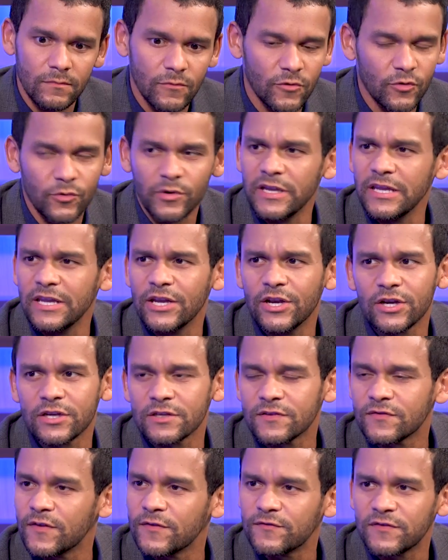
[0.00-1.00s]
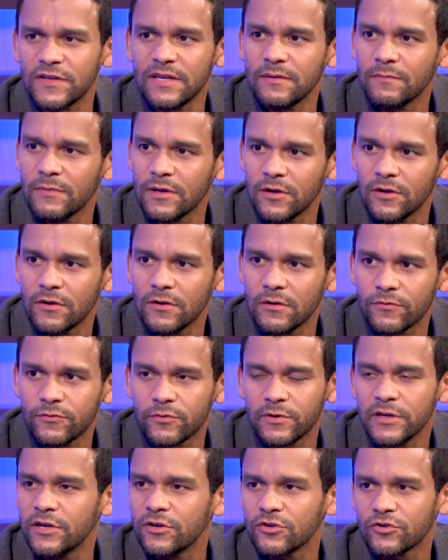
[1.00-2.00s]
Three years, 15 mil.
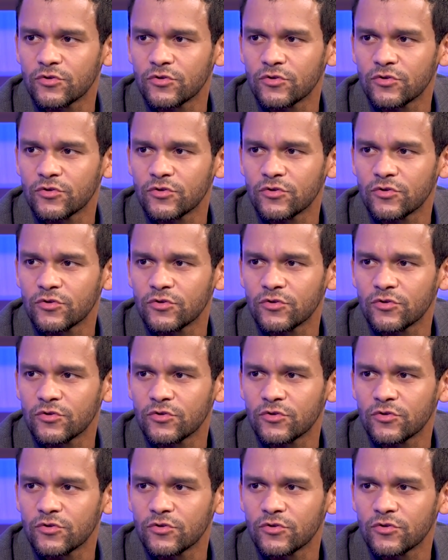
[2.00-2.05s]
Three years.